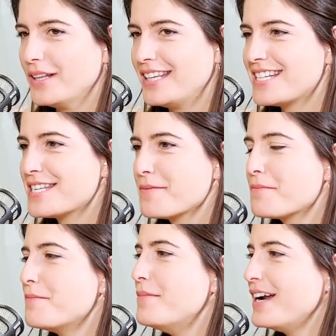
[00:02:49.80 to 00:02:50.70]
that's a
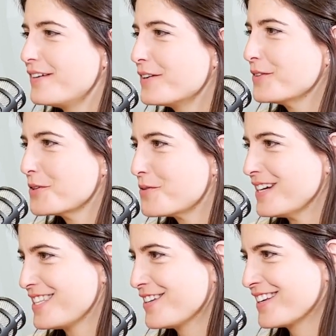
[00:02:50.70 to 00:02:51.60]
very good
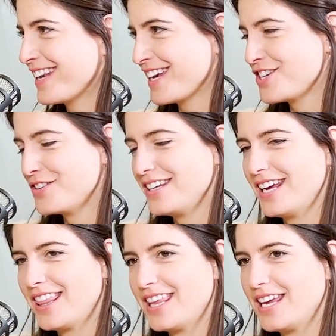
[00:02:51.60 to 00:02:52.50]
question, and actually
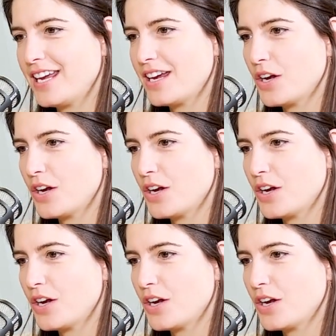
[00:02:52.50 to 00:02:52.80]
I think